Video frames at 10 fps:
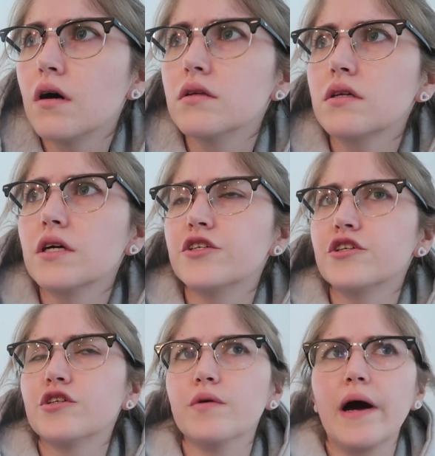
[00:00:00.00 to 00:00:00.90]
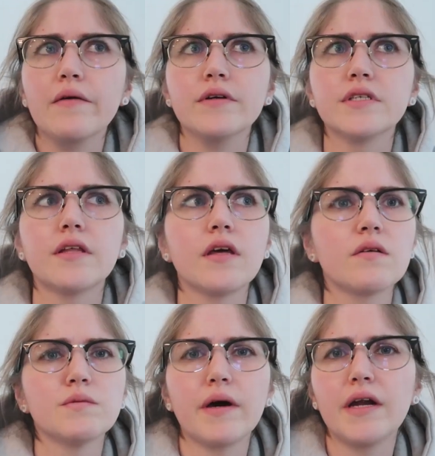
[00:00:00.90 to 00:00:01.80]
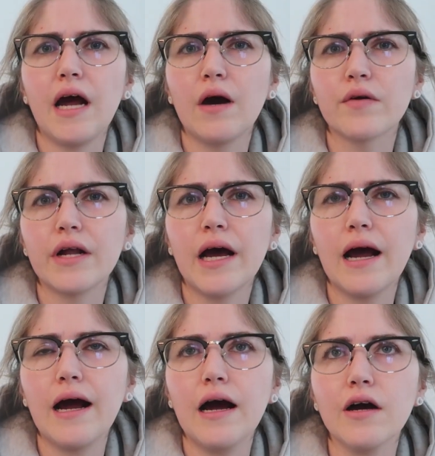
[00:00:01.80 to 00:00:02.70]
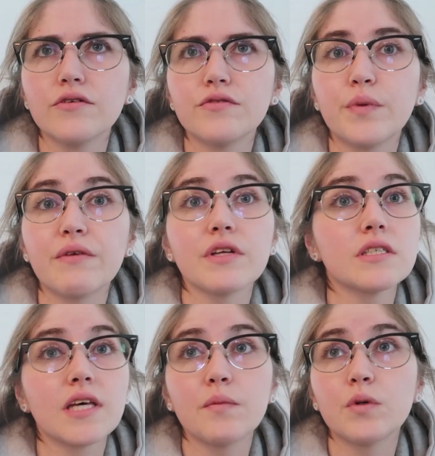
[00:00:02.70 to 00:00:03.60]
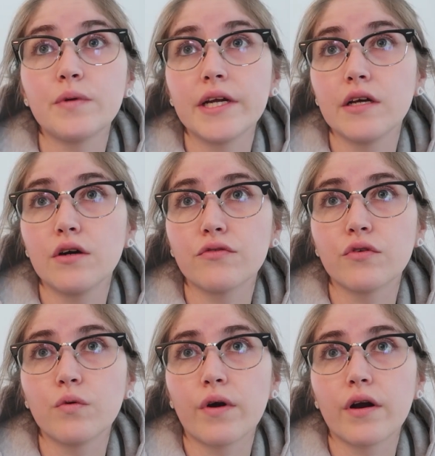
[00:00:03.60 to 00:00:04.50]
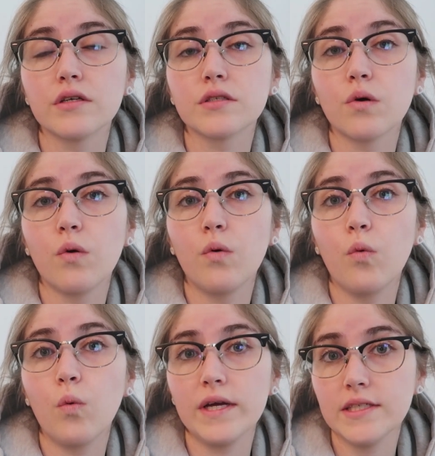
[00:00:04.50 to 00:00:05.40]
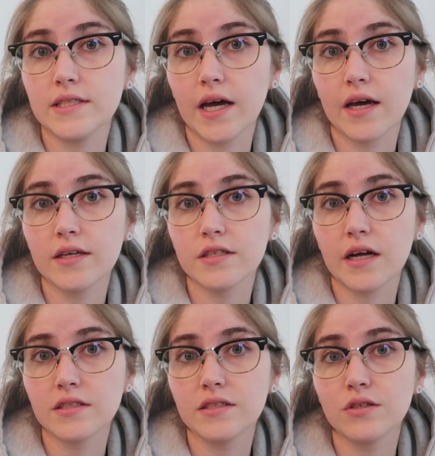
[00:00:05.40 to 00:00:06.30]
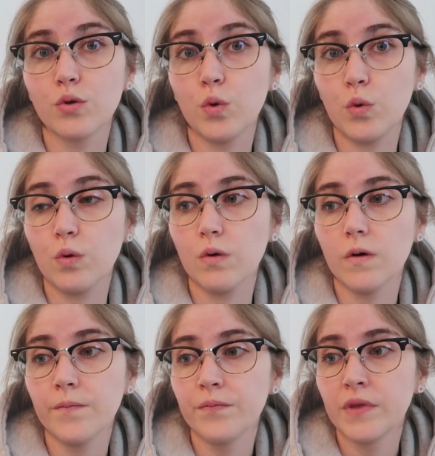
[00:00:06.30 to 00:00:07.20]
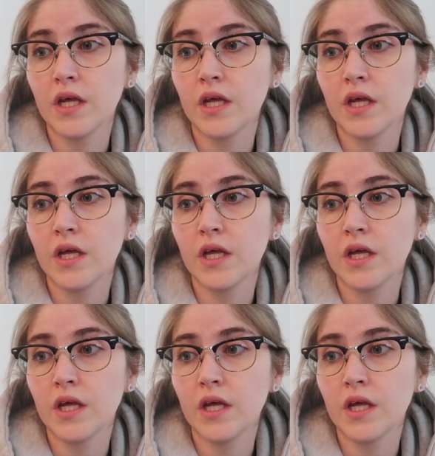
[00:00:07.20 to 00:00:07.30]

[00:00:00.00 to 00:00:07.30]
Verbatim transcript: a little under two hours. I think it was about an hour and a half, but everything's labeled, ready to go for orders Wednesday, so that's cool.